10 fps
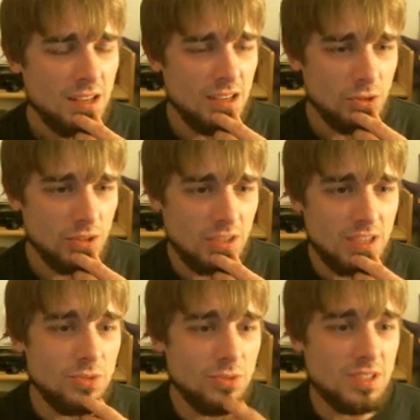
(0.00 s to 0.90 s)
It looked like
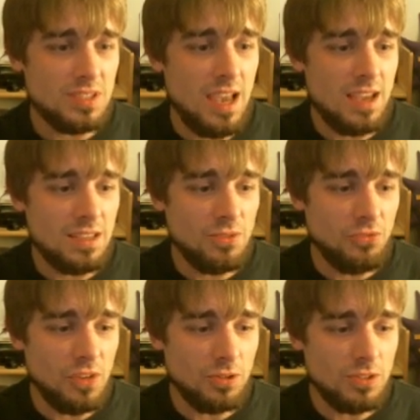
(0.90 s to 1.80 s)
he was attacking
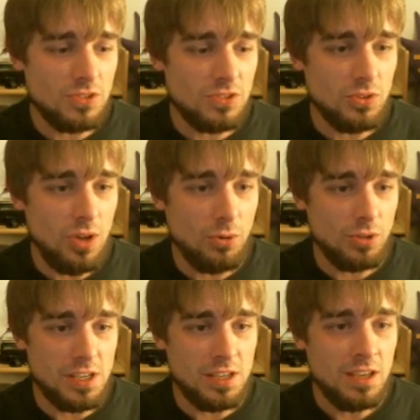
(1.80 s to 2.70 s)
fairly
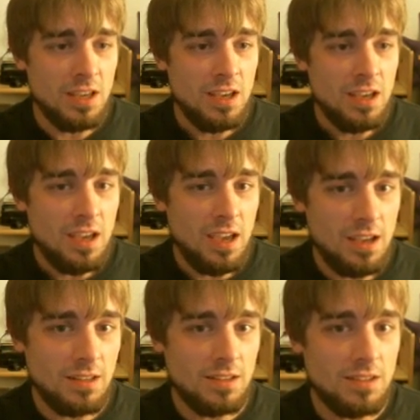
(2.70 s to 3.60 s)
slowly,
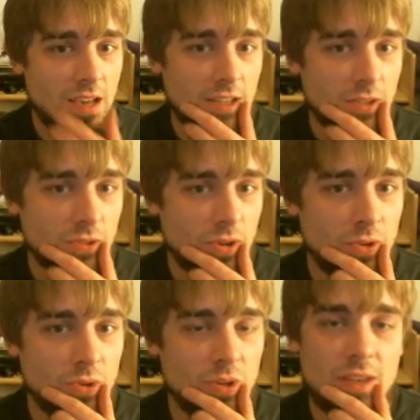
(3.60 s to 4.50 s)
and I don't
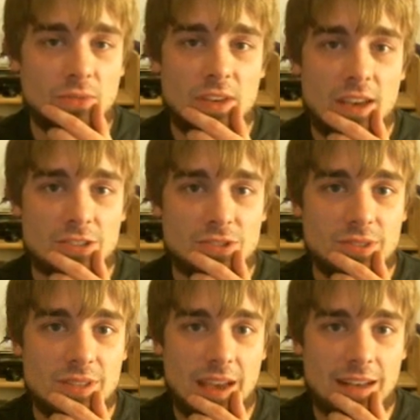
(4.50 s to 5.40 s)
know if he
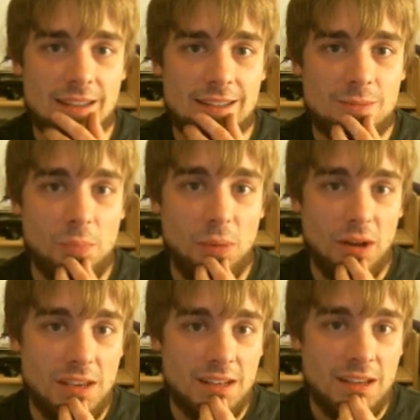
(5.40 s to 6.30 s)
actually had
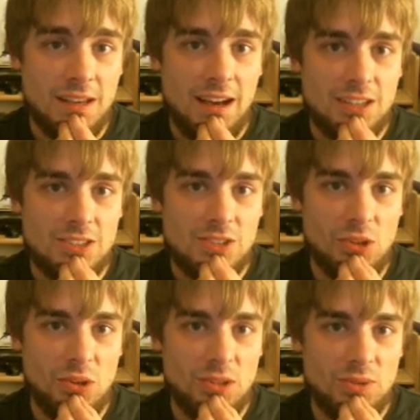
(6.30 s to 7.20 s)
Bite on his
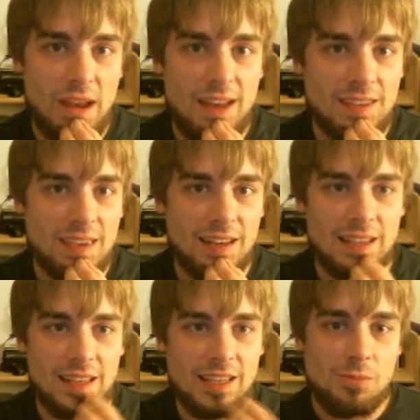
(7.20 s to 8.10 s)
Alolan Raticate.
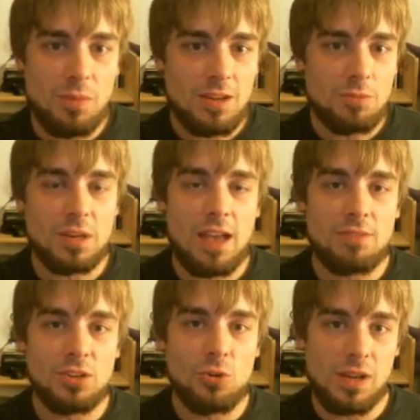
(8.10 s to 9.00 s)
He might have been
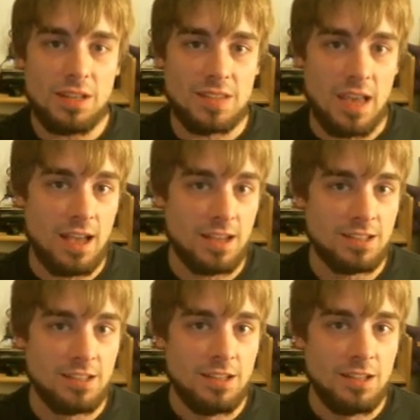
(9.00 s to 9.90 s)
having Quick Attack.
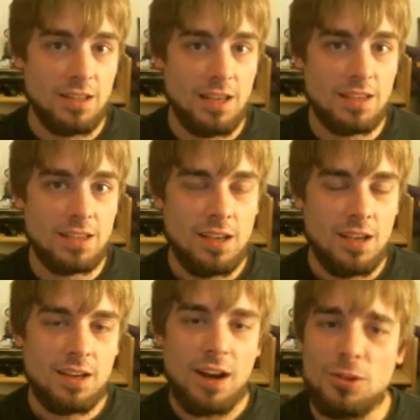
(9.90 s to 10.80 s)
Like,
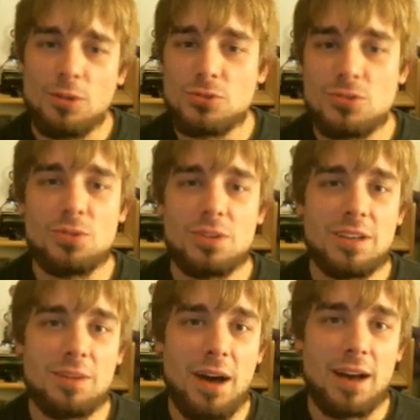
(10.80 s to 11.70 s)
Carlos Duty,
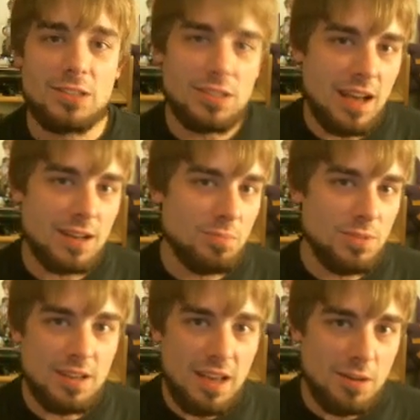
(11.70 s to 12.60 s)
come on, you
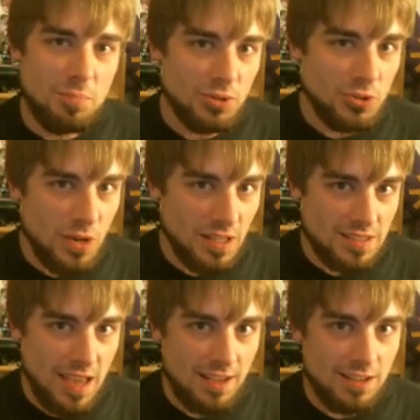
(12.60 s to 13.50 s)
gotta put Quick
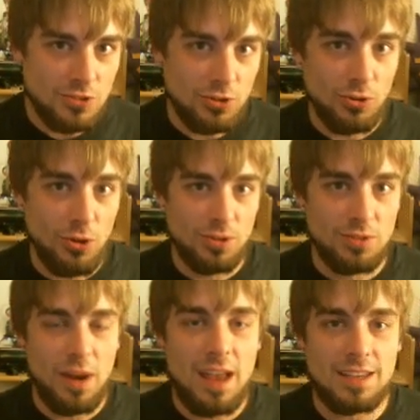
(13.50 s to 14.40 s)
Attack on your Alolan
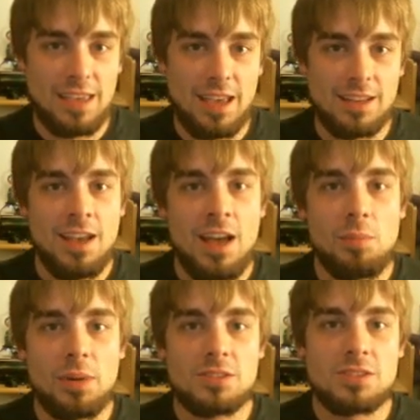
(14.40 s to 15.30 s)
Raticate.
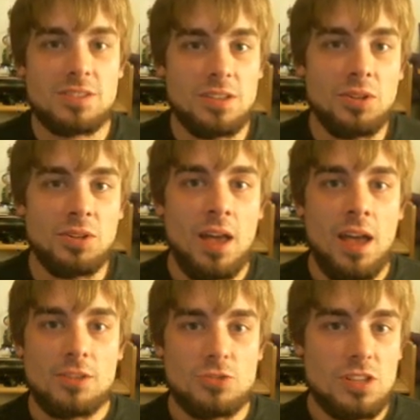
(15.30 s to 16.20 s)
But still,
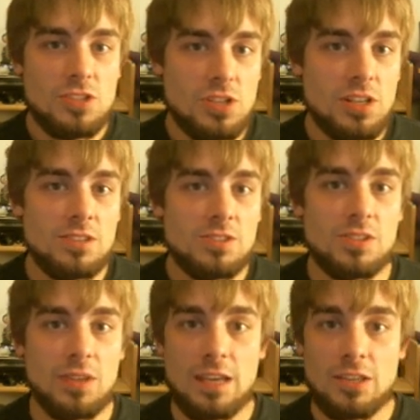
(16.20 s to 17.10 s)

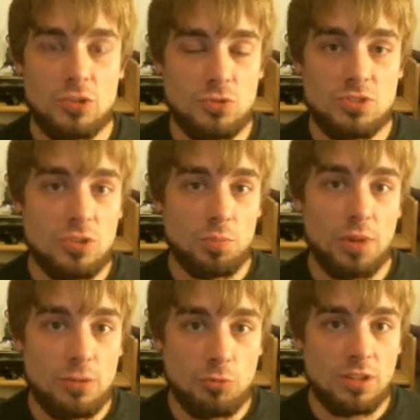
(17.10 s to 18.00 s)
GG's, like, you still
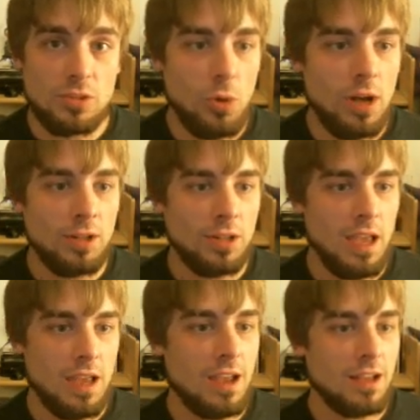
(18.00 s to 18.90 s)
played really well,
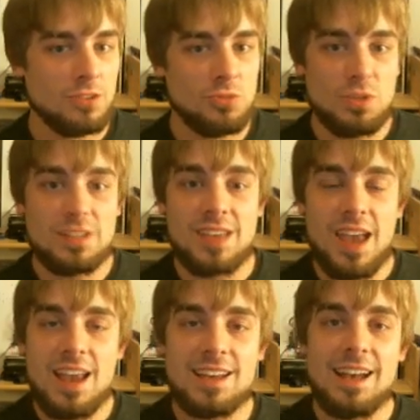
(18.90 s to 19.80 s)
and we
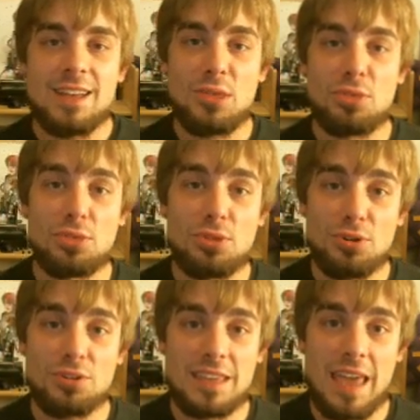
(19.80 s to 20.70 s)
take the
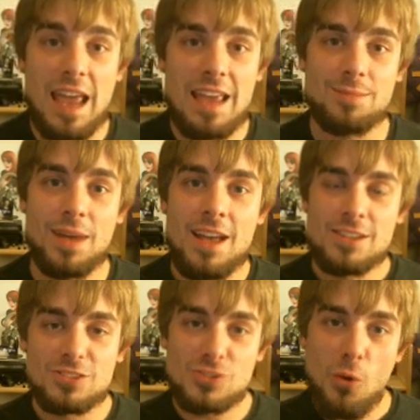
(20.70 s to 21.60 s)
third game.
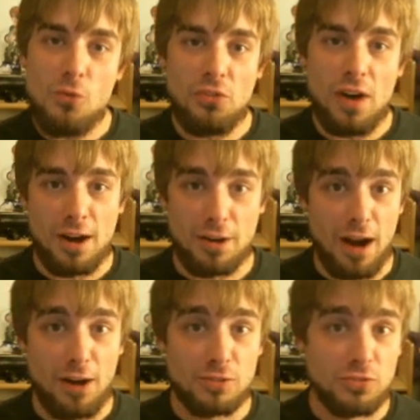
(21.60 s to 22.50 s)
So far,
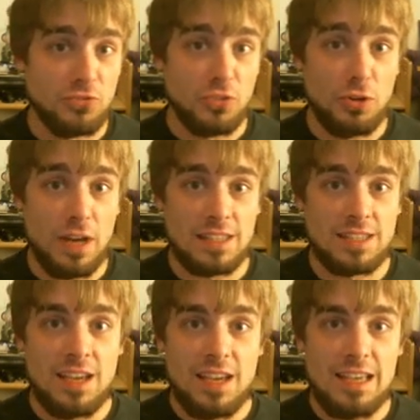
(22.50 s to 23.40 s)
our Furret
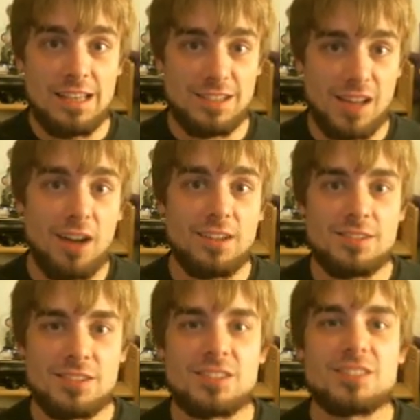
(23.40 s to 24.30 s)
is
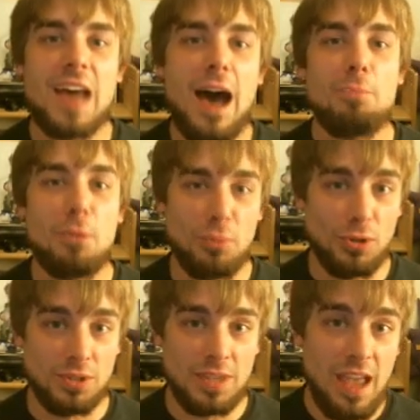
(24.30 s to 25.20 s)

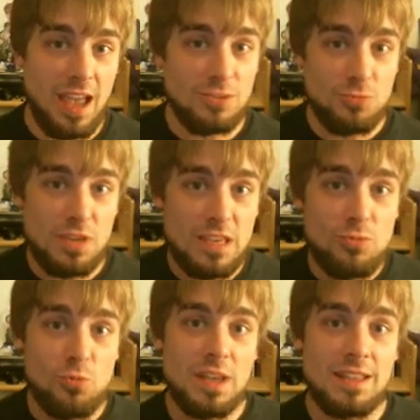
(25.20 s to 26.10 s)
unstoppable. Can we
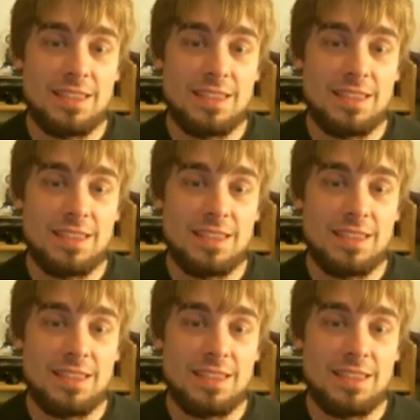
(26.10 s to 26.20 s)
win